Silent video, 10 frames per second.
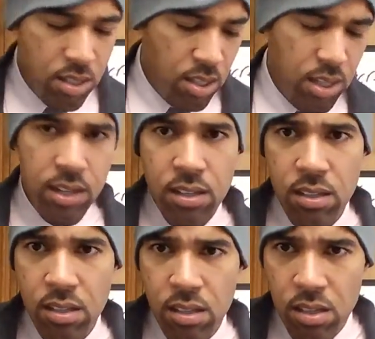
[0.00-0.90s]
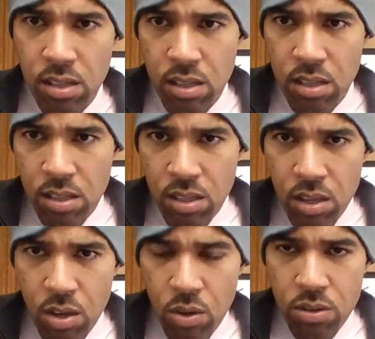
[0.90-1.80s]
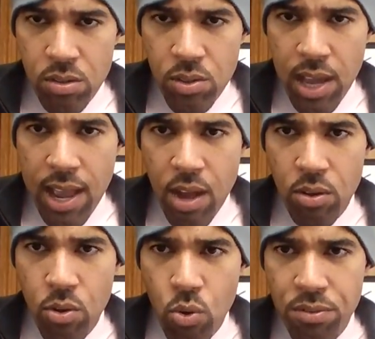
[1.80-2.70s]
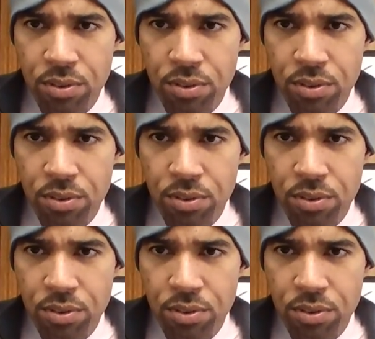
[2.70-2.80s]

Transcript: a client. You got Al Gordon